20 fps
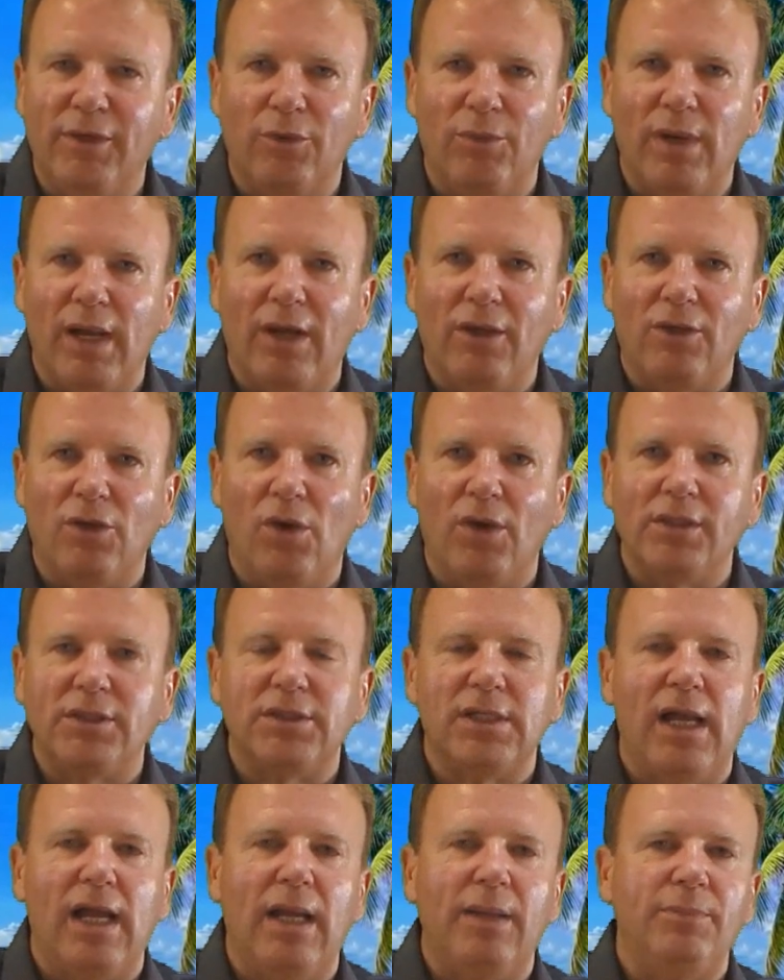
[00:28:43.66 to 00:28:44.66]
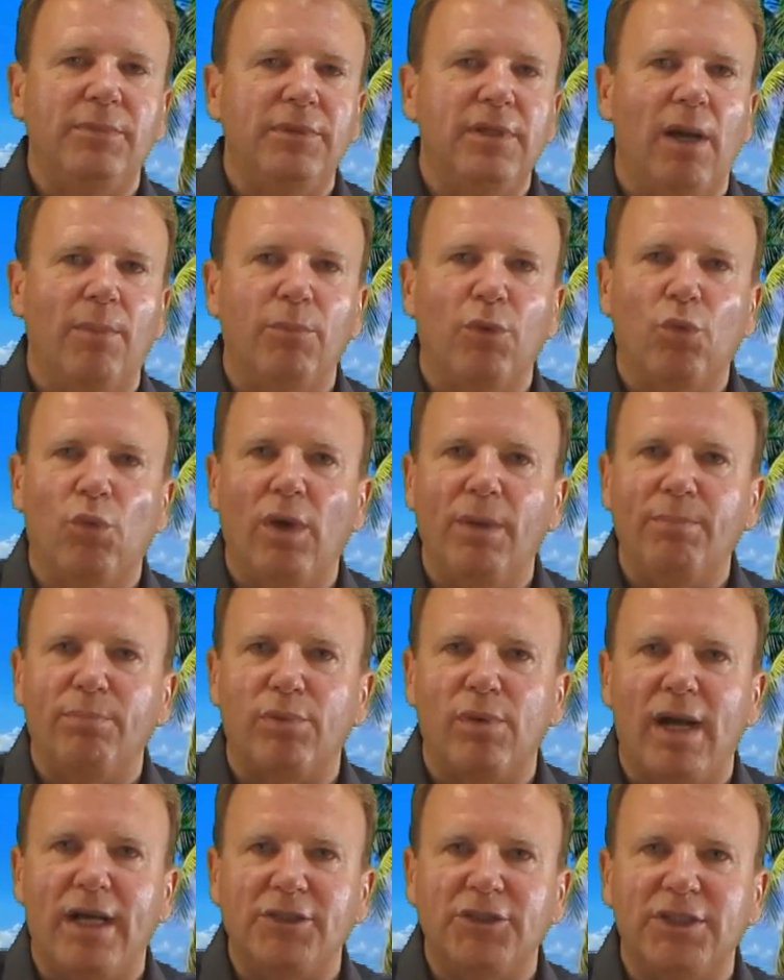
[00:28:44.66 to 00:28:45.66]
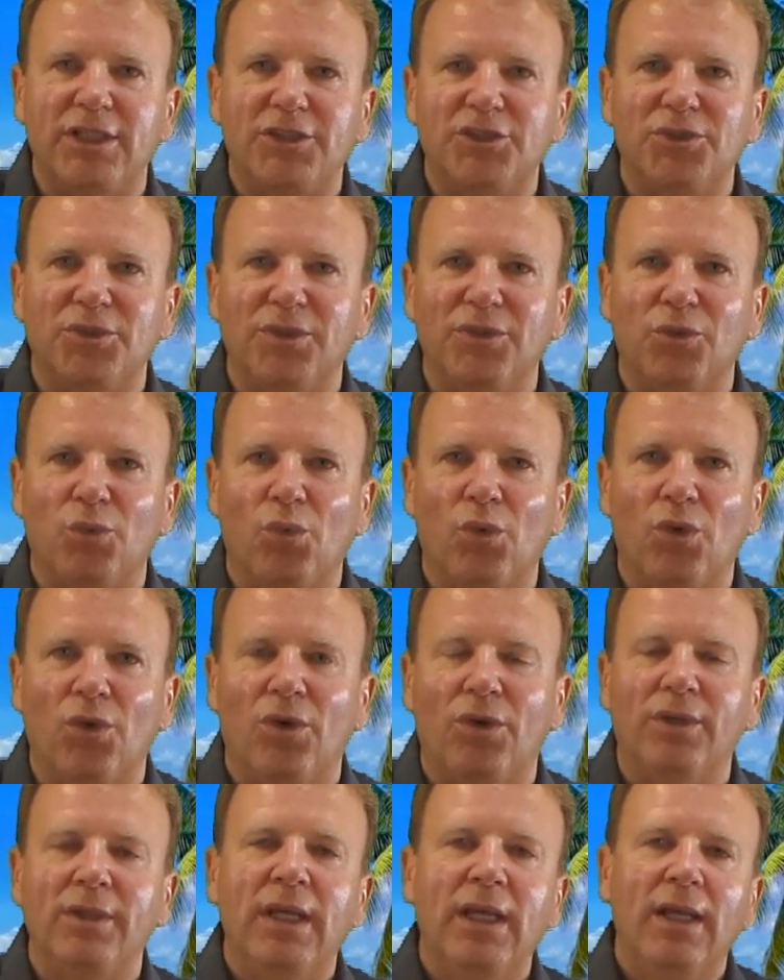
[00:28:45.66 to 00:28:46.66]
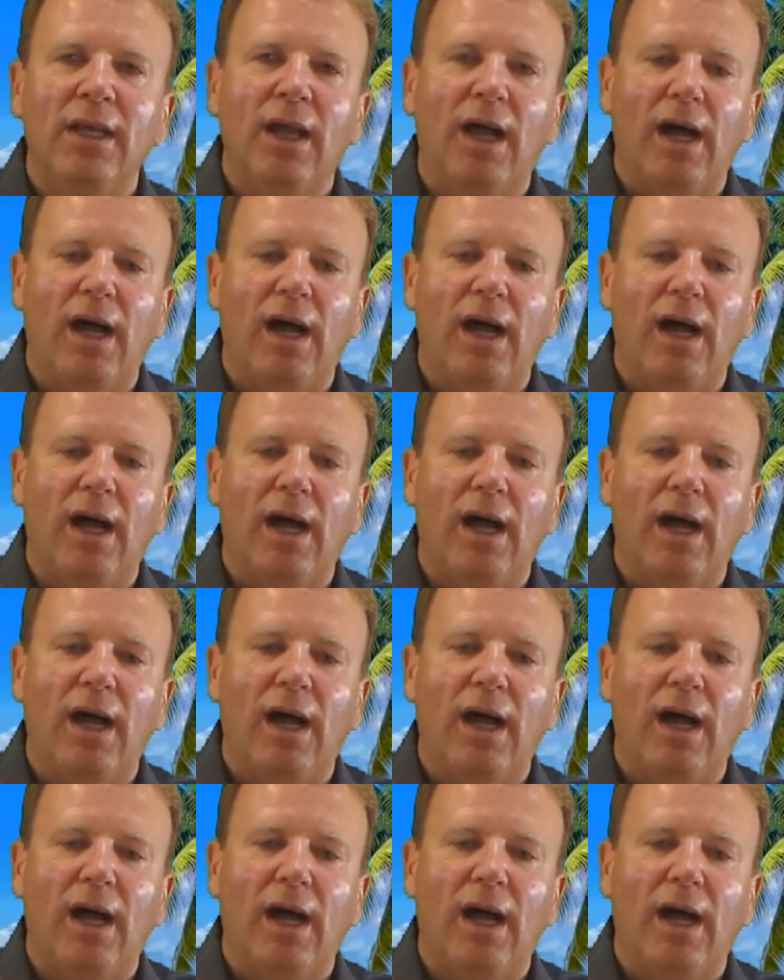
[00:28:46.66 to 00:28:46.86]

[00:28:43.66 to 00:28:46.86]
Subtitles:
been around a long time, #1 processor in the world.